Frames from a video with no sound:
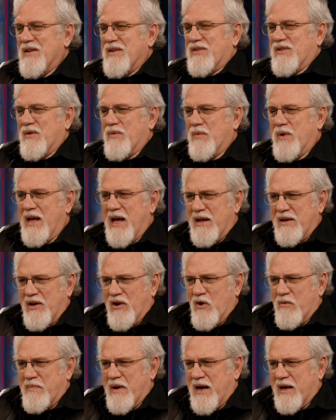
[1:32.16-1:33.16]
So we had to
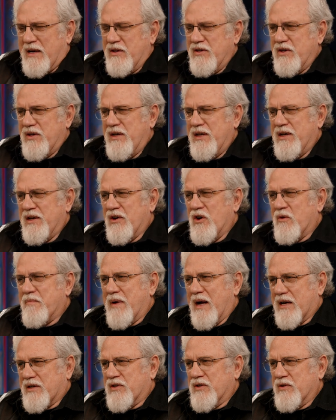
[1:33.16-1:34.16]
go back, and you need to go
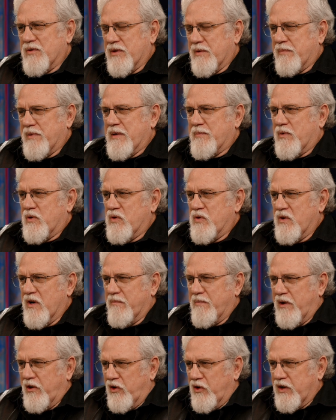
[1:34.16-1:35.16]
back to the people who
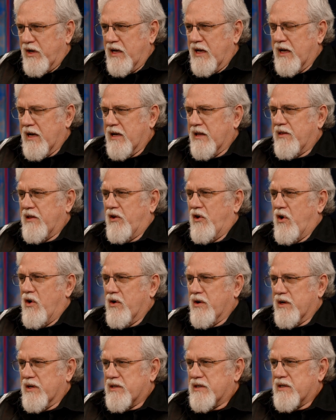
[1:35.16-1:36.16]
have been looking at it the
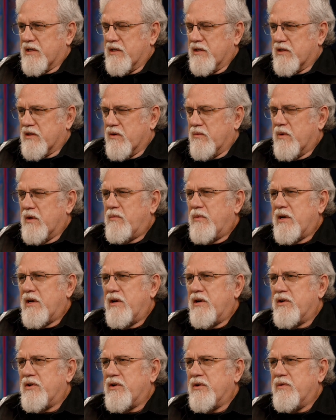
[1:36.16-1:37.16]
longest. And so what we're
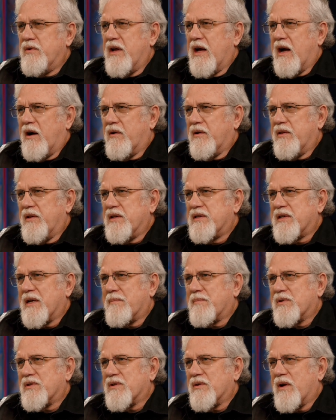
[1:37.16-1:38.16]
going to do now in this
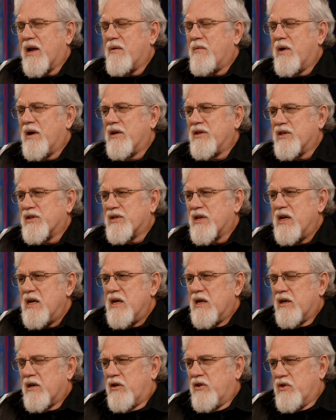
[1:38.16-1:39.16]
episode, I want to just
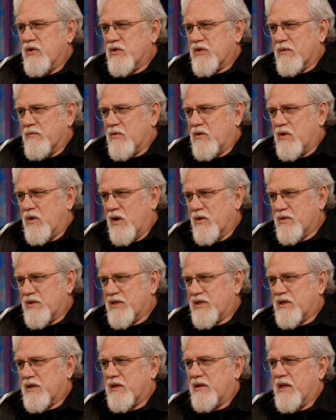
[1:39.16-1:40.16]
do some
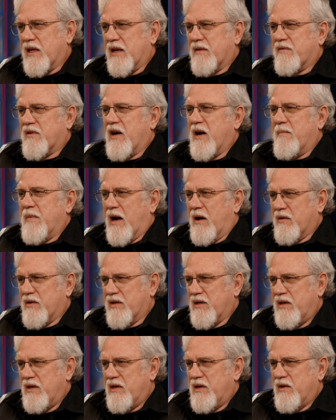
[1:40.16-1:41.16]
quotes that have come
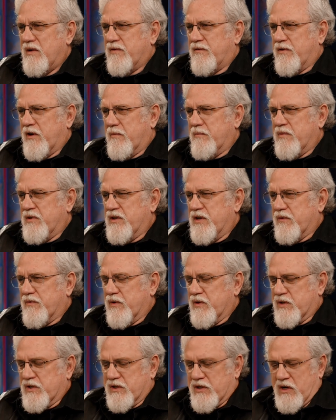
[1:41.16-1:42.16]
out from
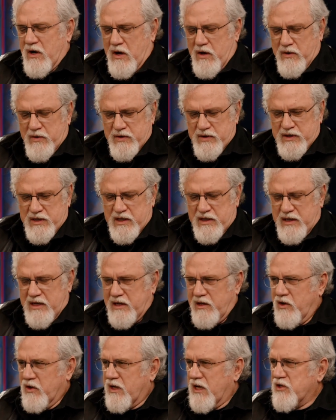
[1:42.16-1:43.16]
different scholars, and
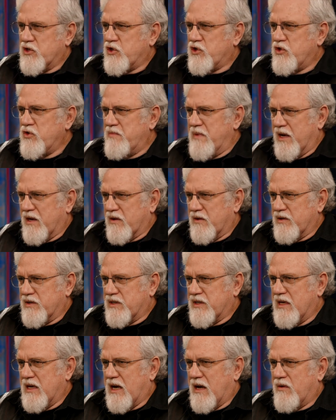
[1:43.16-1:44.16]
then look at Shoemaker and
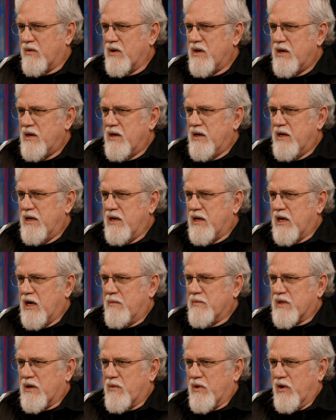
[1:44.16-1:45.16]
see how he
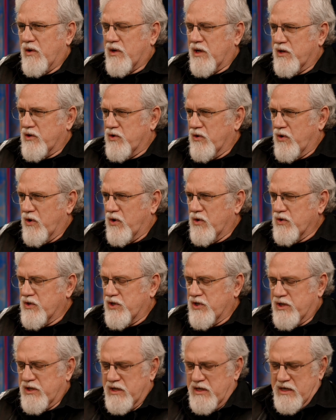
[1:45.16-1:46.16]
comes. I want to look at
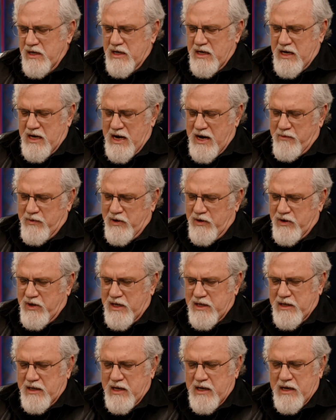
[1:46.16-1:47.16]
Dorosh. I would look
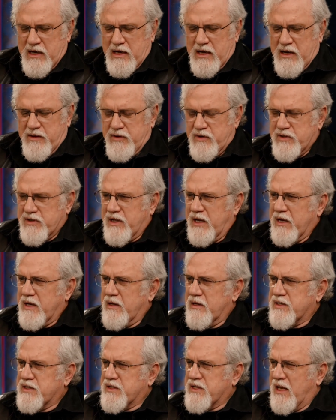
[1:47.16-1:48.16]
at others
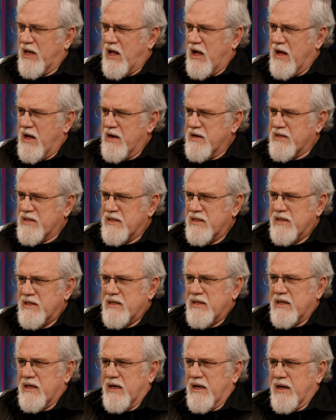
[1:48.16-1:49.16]
like Szilard,
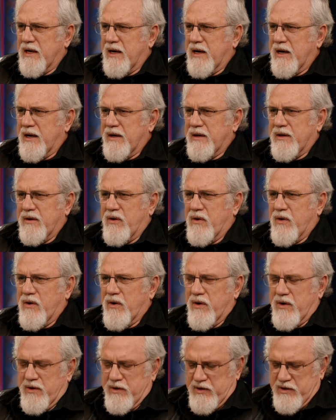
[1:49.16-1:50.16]

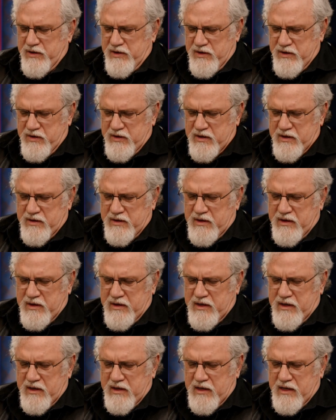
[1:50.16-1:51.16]
or
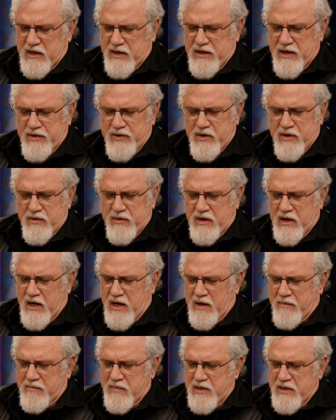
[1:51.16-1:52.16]
another.
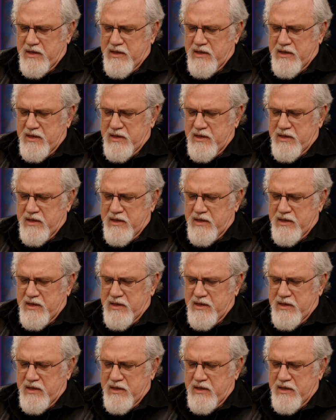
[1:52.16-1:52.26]
I